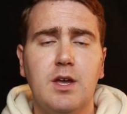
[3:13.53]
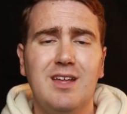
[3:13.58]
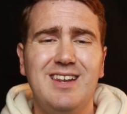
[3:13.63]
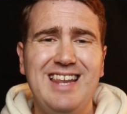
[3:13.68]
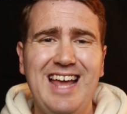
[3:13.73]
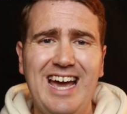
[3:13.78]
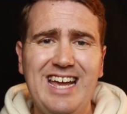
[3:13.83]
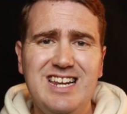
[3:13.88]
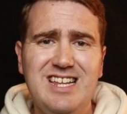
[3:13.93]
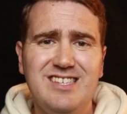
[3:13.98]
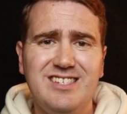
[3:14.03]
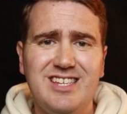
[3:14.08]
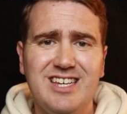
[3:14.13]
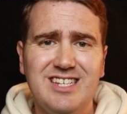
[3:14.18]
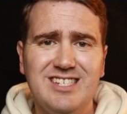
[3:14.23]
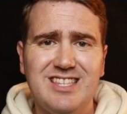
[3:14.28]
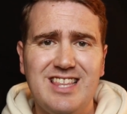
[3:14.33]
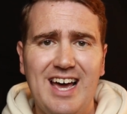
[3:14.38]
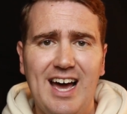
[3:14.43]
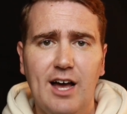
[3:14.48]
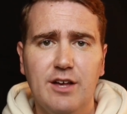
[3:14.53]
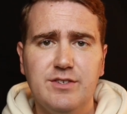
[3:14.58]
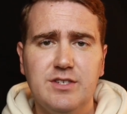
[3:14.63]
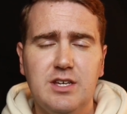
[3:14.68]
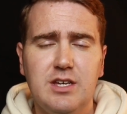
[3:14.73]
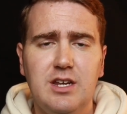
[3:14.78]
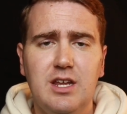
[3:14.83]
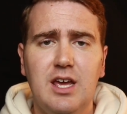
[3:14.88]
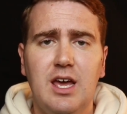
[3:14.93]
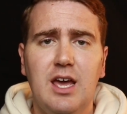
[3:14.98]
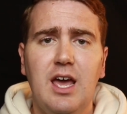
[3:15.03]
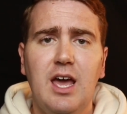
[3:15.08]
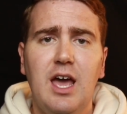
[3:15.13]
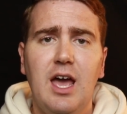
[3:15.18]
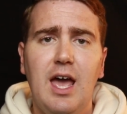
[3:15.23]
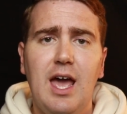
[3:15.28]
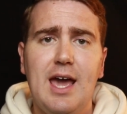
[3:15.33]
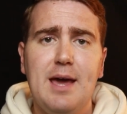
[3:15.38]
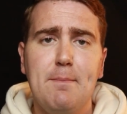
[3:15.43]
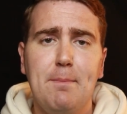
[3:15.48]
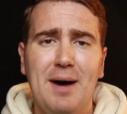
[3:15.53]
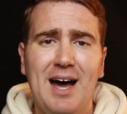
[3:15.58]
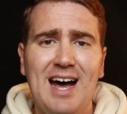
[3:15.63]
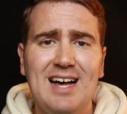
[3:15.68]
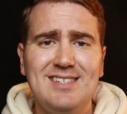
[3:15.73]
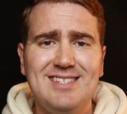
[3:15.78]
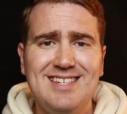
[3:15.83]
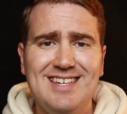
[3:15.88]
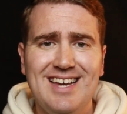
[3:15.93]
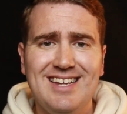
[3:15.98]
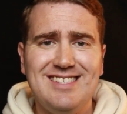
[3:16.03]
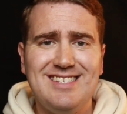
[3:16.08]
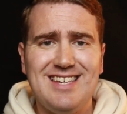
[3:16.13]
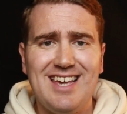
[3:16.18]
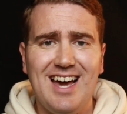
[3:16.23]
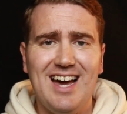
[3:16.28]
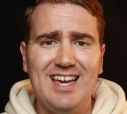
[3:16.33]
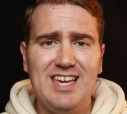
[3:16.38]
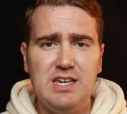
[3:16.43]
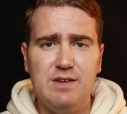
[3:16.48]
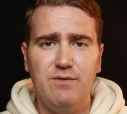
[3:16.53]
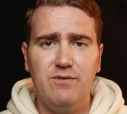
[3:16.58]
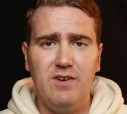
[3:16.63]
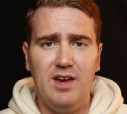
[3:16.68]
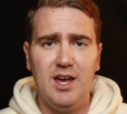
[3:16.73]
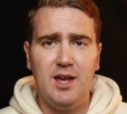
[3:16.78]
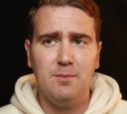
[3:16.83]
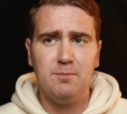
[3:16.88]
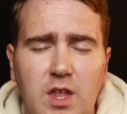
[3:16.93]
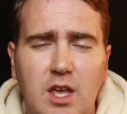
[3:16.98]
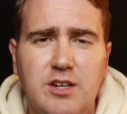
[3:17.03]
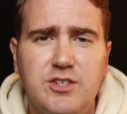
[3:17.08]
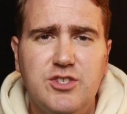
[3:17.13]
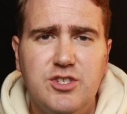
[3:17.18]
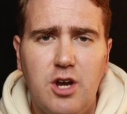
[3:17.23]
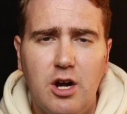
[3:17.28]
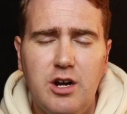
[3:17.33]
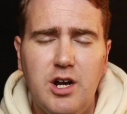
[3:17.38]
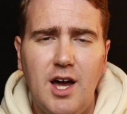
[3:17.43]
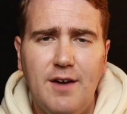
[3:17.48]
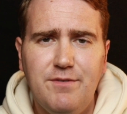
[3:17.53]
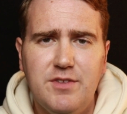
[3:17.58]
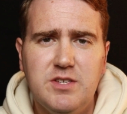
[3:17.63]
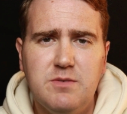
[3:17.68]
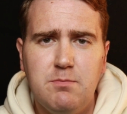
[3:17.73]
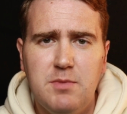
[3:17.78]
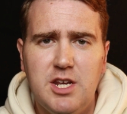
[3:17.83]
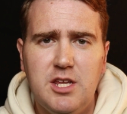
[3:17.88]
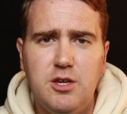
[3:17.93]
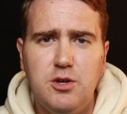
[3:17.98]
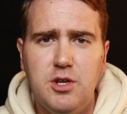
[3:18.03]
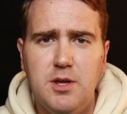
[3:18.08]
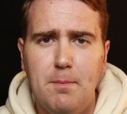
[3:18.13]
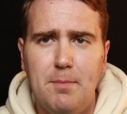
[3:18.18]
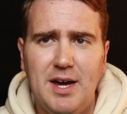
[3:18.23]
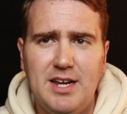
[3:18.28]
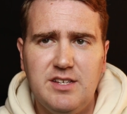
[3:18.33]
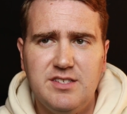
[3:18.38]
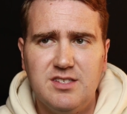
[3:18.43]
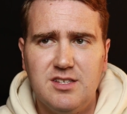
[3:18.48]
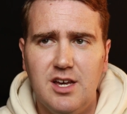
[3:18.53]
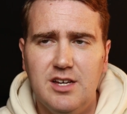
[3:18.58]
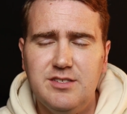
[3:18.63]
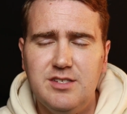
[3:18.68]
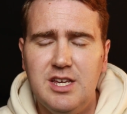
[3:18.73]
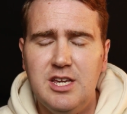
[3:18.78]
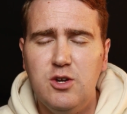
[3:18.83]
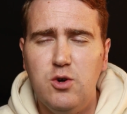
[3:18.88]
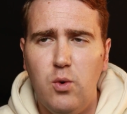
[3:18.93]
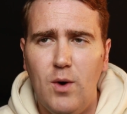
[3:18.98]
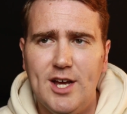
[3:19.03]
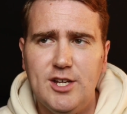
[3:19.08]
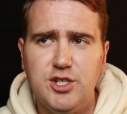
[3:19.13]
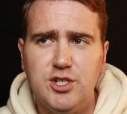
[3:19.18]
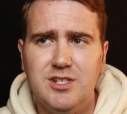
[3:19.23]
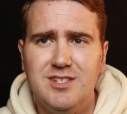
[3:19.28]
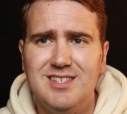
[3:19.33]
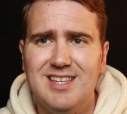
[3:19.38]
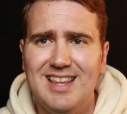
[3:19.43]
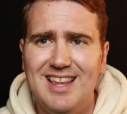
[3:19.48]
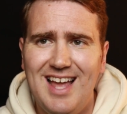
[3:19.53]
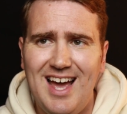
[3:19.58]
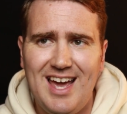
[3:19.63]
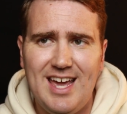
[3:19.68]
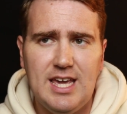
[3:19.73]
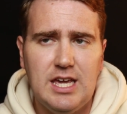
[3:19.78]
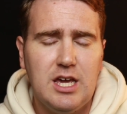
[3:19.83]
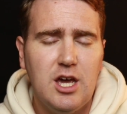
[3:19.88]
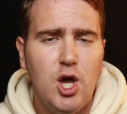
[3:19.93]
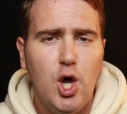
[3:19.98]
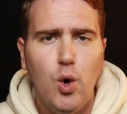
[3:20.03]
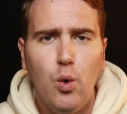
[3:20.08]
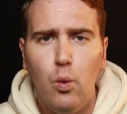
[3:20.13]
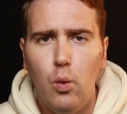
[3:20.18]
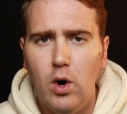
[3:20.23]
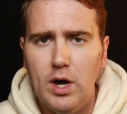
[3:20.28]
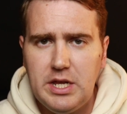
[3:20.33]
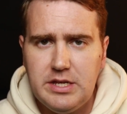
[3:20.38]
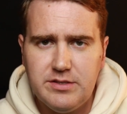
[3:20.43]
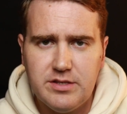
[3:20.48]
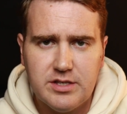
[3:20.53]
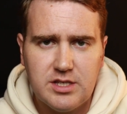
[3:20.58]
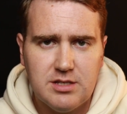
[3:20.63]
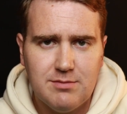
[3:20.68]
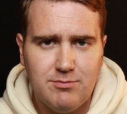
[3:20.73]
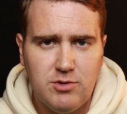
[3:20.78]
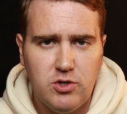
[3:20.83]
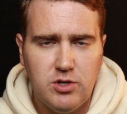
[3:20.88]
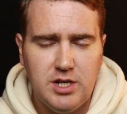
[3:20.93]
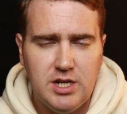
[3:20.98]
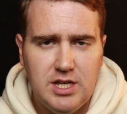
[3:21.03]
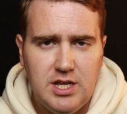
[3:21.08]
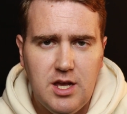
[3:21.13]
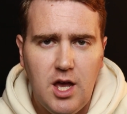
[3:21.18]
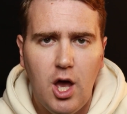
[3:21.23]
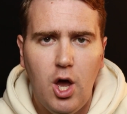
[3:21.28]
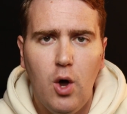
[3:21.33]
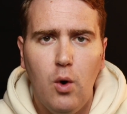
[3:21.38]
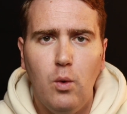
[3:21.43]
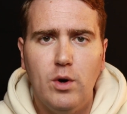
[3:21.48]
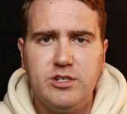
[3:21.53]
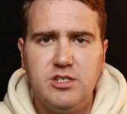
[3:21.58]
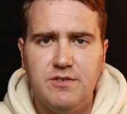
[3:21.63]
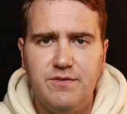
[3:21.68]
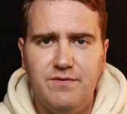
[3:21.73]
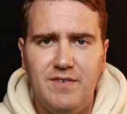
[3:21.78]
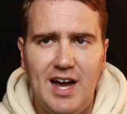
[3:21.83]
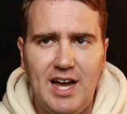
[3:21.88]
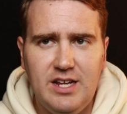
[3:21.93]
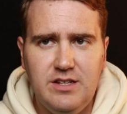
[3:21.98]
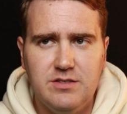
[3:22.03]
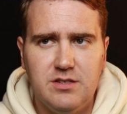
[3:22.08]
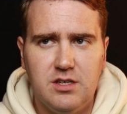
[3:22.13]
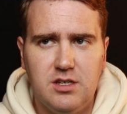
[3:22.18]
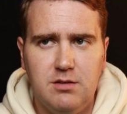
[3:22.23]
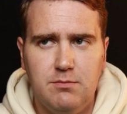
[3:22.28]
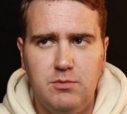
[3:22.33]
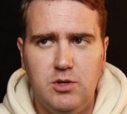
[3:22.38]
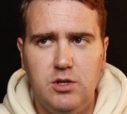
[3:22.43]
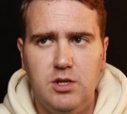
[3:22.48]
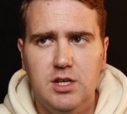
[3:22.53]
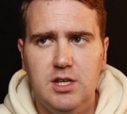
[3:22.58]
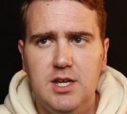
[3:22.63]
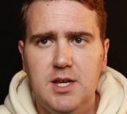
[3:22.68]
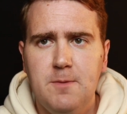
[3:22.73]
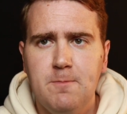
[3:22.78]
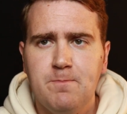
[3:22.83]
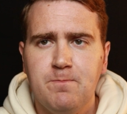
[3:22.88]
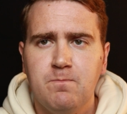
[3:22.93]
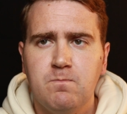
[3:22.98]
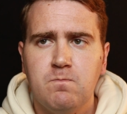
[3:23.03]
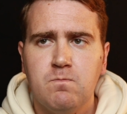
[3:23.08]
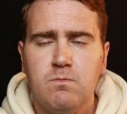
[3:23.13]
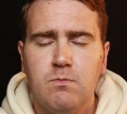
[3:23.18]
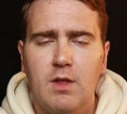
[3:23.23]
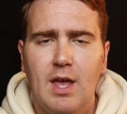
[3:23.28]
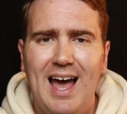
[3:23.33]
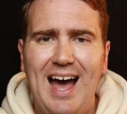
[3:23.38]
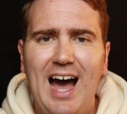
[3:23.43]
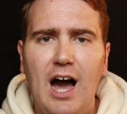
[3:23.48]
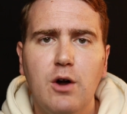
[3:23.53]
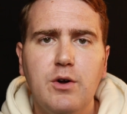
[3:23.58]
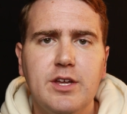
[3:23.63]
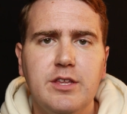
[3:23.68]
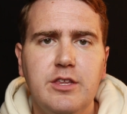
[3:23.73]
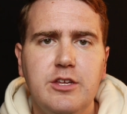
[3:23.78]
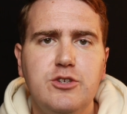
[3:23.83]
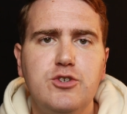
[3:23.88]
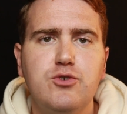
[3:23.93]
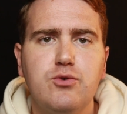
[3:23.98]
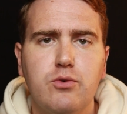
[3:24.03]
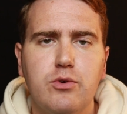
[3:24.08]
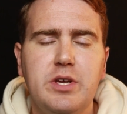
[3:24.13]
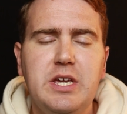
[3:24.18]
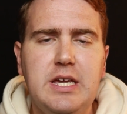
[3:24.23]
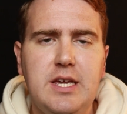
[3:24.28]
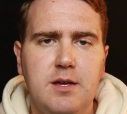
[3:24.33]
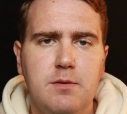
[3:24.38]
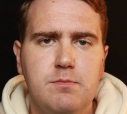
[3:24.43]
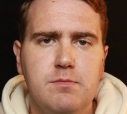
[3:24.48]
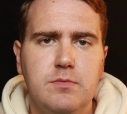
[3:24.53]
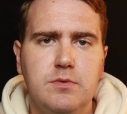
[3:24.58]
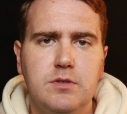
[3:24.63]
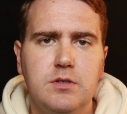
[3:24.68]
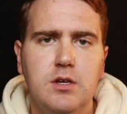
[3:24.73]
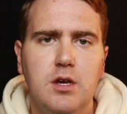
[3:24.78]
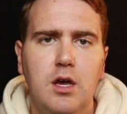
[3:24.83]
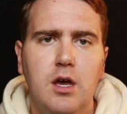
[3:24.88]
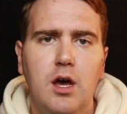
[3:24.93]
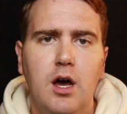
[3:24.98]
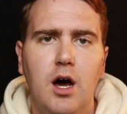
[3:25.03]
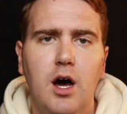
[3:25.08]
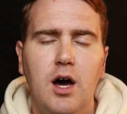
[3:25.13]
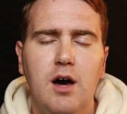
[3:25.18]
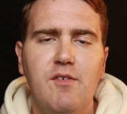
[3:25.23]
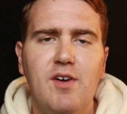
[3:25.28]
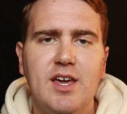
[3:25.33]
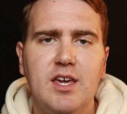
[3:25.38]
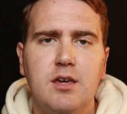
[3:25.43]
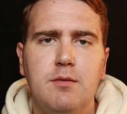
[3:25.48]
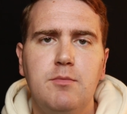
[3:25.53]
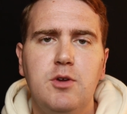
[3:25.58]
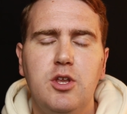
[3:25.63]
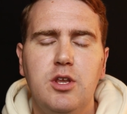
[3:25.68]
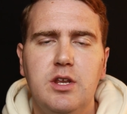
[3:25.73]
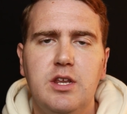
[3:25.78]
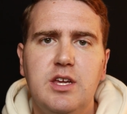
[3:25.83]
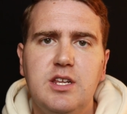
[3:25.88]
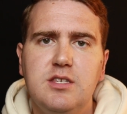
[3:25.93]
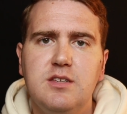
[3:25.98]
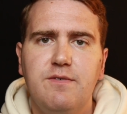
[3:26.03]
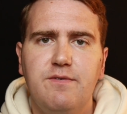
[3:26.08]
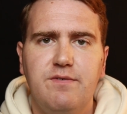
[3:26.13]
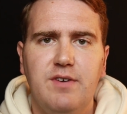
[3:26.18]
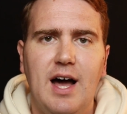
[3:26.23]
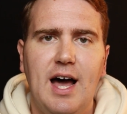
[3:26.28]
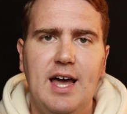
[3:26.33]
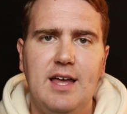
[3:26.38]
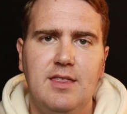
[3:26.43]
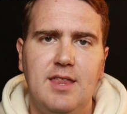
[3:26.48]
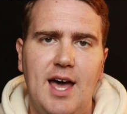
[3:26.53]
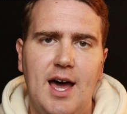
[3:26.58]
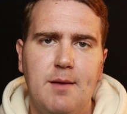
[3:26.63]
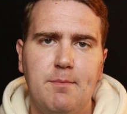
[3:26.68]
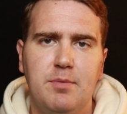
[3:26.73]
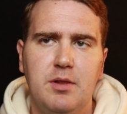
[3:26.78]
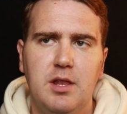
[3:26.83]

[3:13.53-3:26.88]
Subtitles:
96,000, and Paciencia y Fe. Start off this mini unit by discussing questions like, what is a community? What defines a community? How can the dreams of a community define that